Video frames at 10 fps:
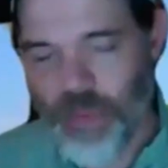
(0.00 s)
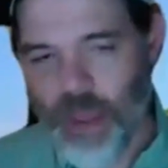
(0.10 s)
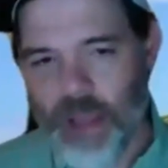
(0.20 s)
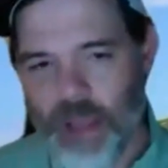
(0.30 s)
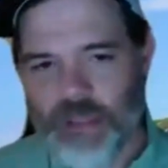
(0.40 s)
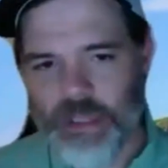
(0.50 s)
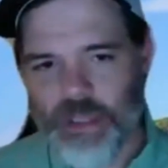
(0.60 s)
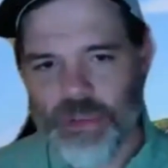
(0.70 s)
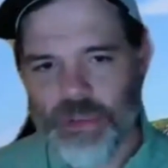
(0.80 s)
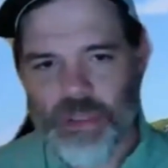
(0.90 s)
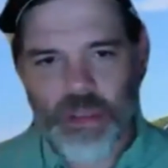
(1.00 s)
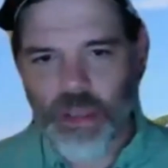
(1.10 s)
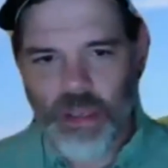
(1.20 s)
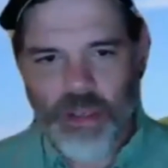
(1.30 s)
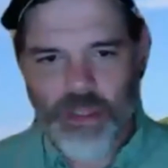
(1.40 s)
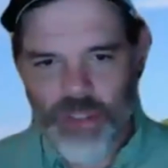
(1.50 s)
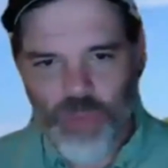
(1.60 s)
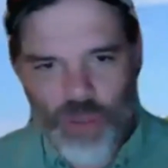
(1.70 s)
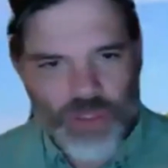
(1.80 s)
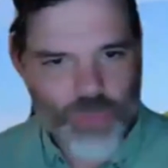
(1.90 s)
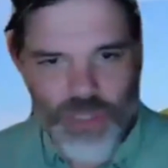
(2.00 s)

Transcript: And he just wasn't